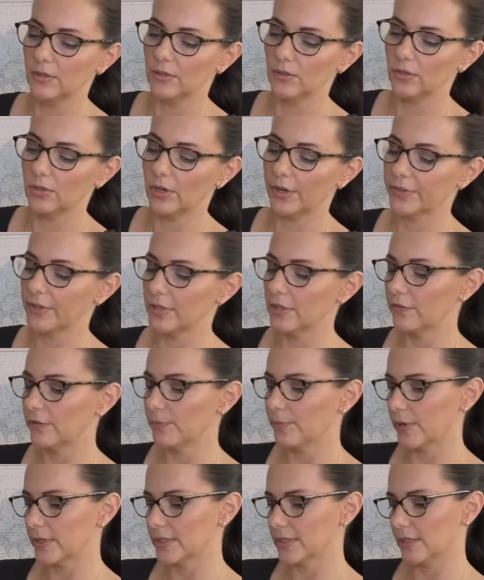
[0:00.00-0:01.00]
Or I think if you
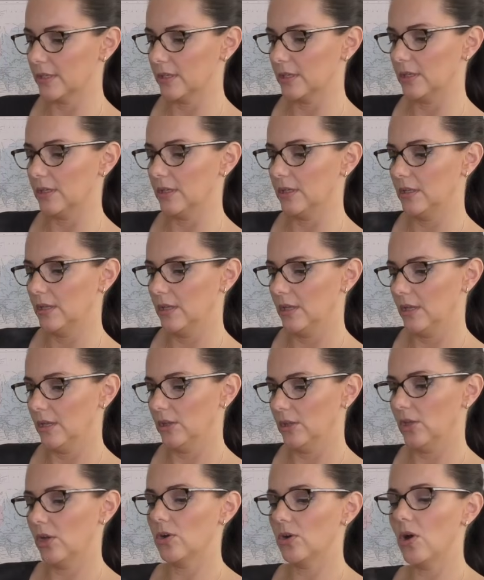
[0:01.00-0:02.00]
press a
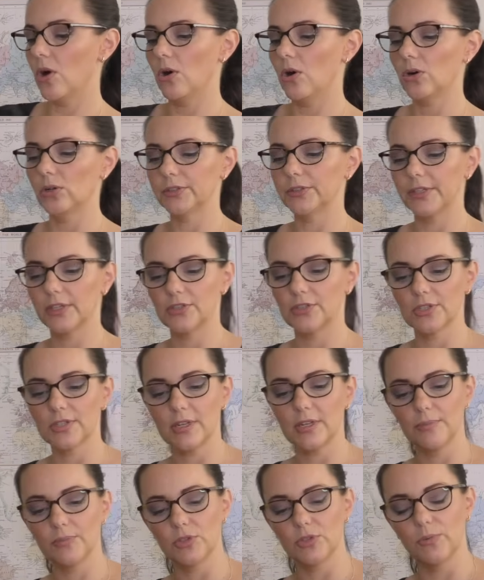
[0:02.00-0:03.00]
long hold, it just
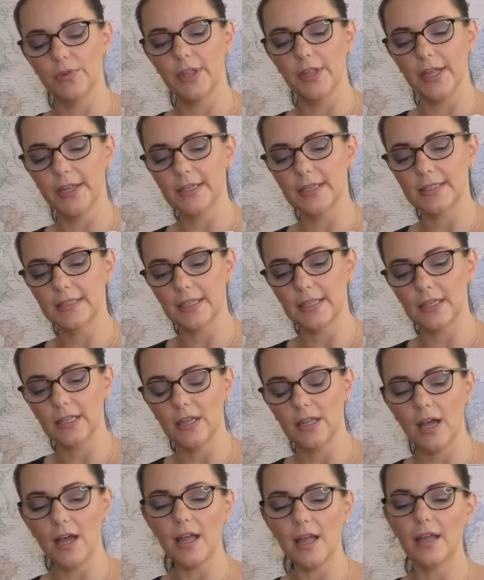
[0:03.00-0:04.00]
comes on with like a steady
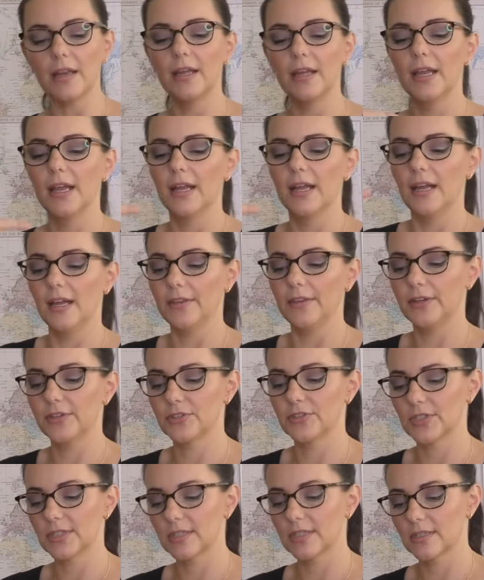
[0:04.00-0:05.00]
light, and then it
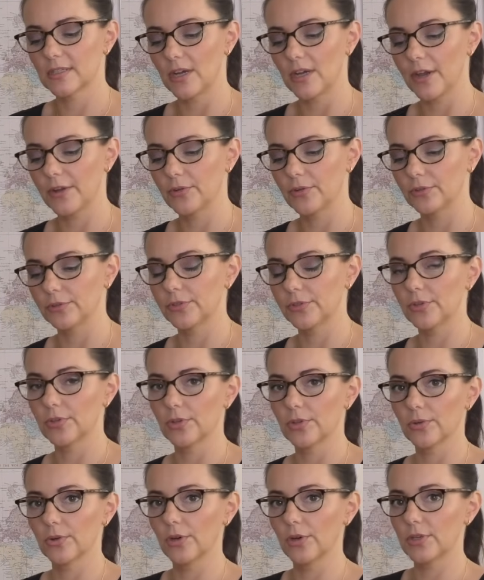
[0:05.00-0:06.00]
just cycles
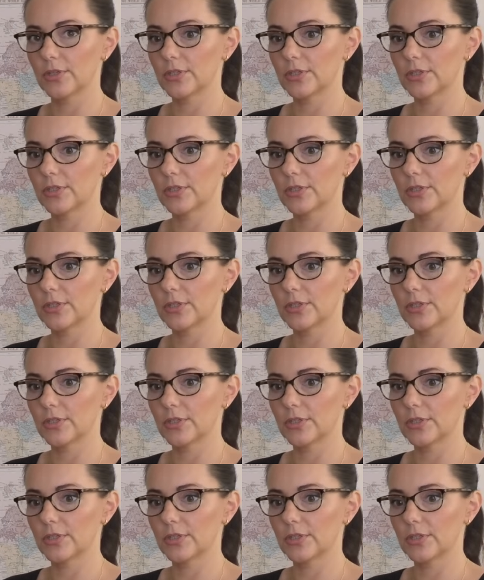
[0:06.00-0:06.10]
through